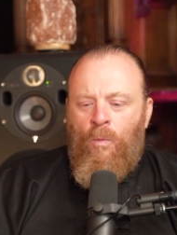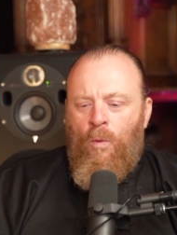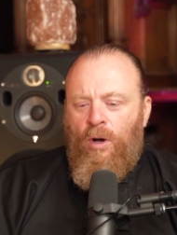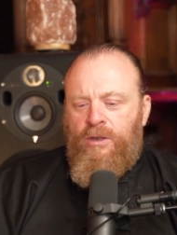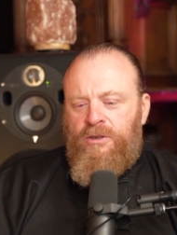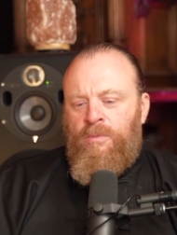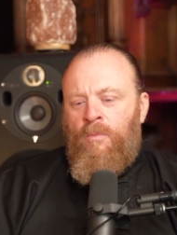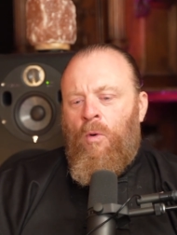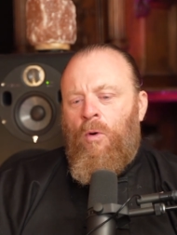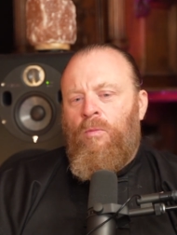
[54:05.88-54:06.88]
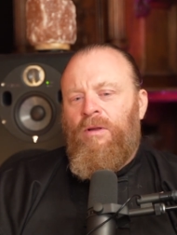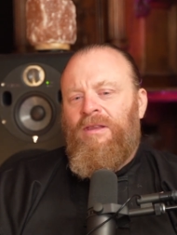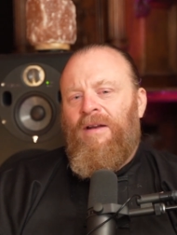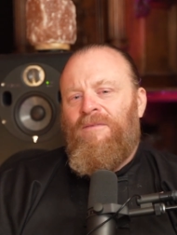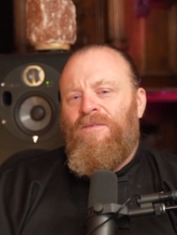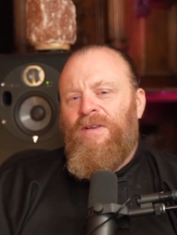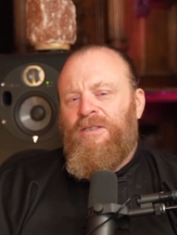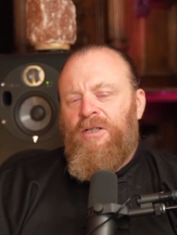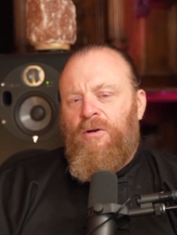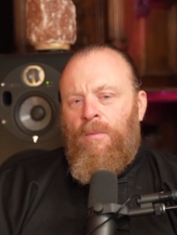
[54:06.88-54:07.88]
works more with their
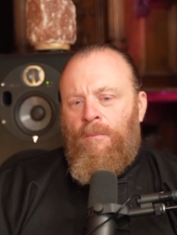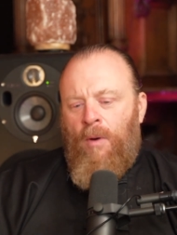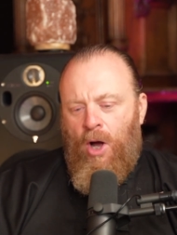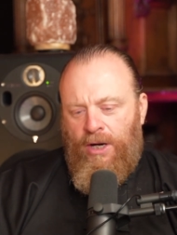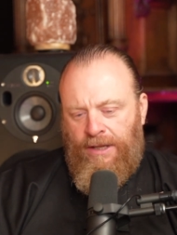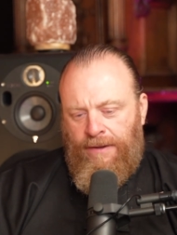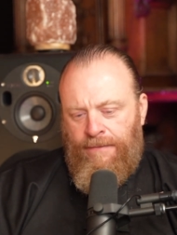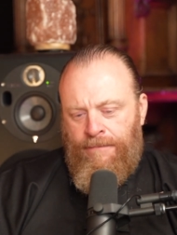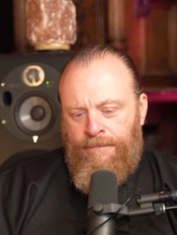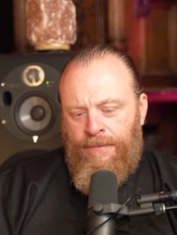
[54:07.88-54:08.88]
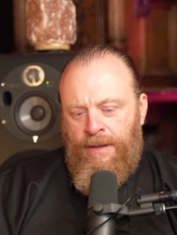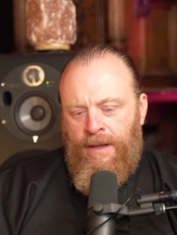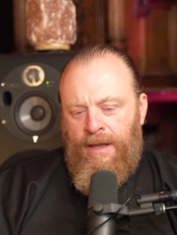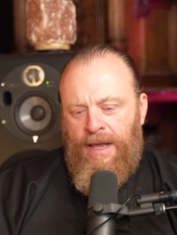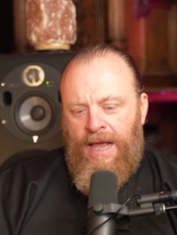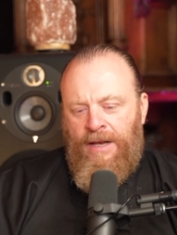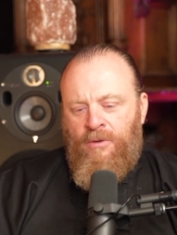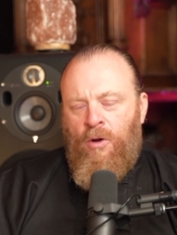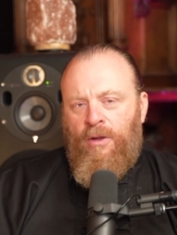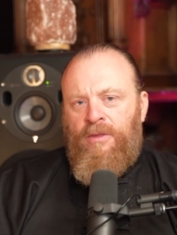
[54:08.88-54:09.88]
physical body
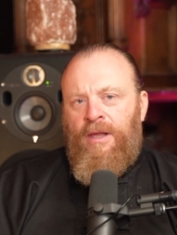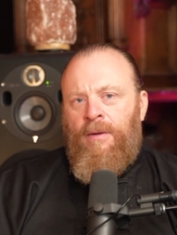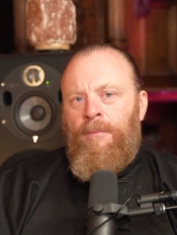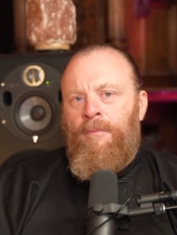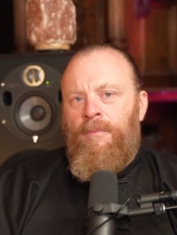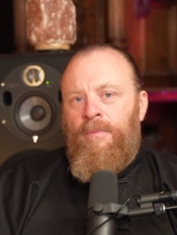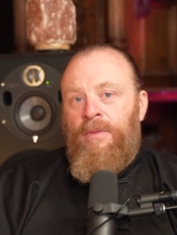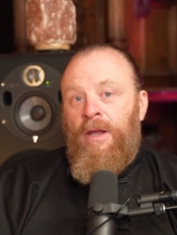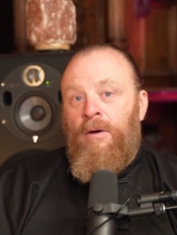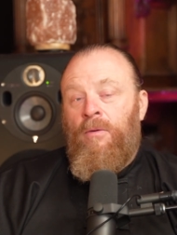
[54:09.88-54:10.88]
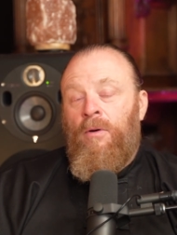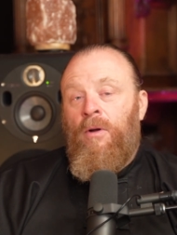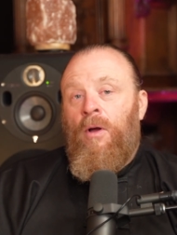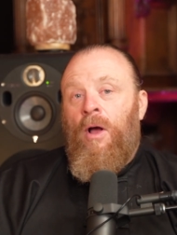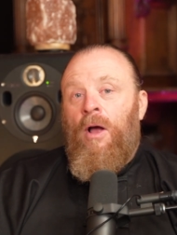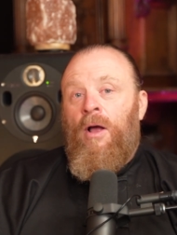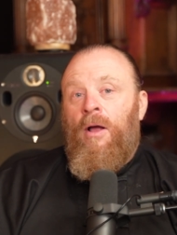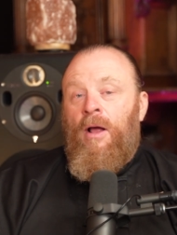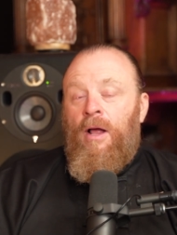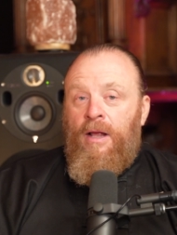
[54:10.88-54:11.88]
and not their
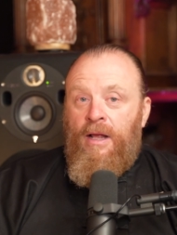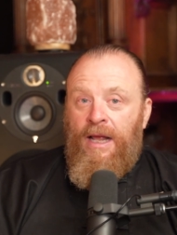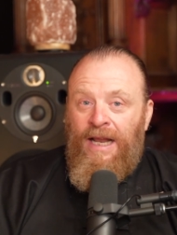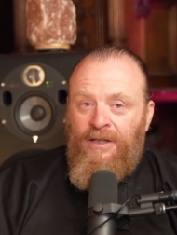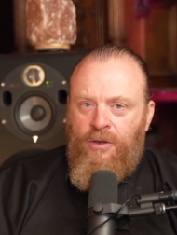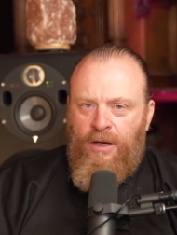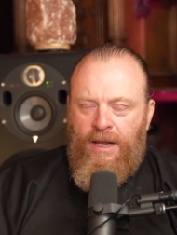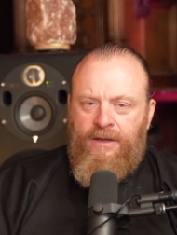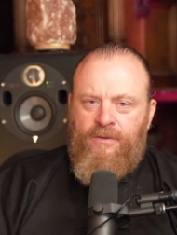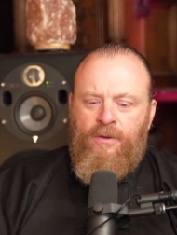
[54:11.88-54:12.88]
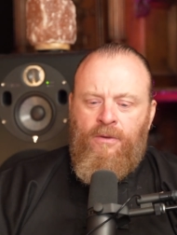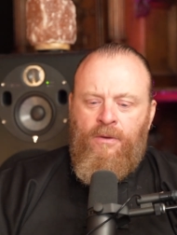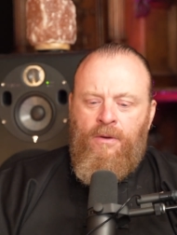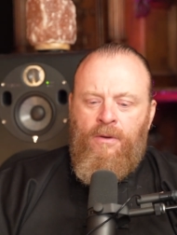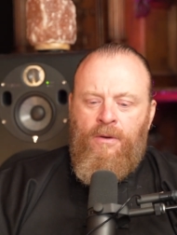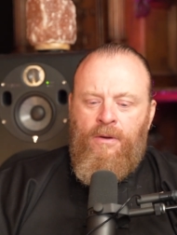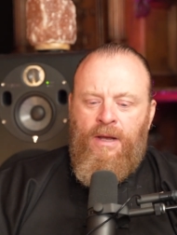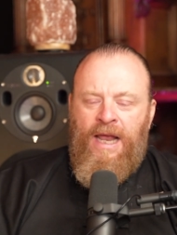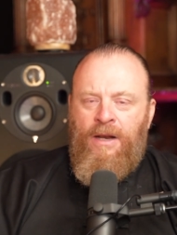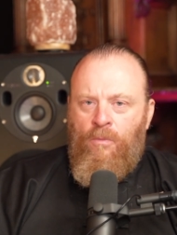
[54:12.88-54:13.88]
intellect,
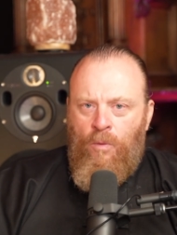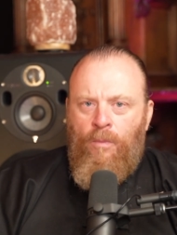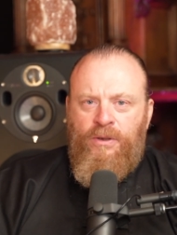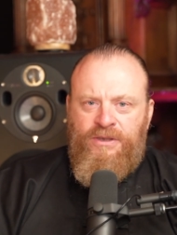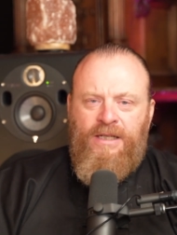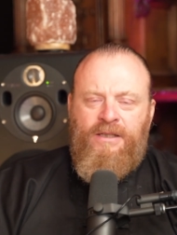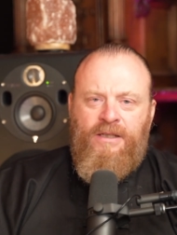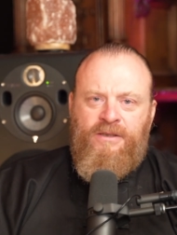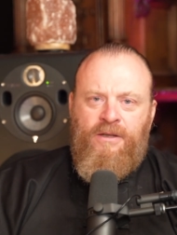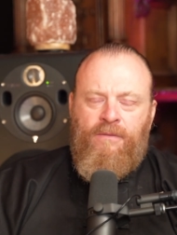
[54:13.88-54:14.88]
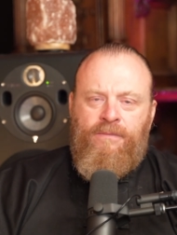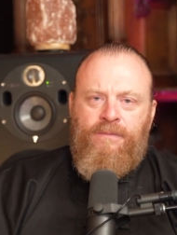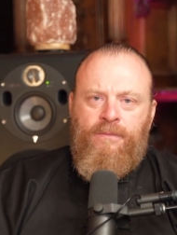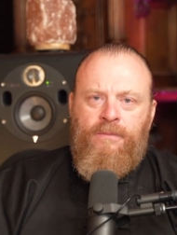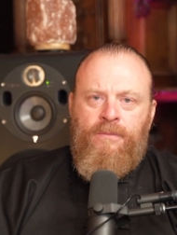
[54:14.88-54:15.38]
and it will present itself.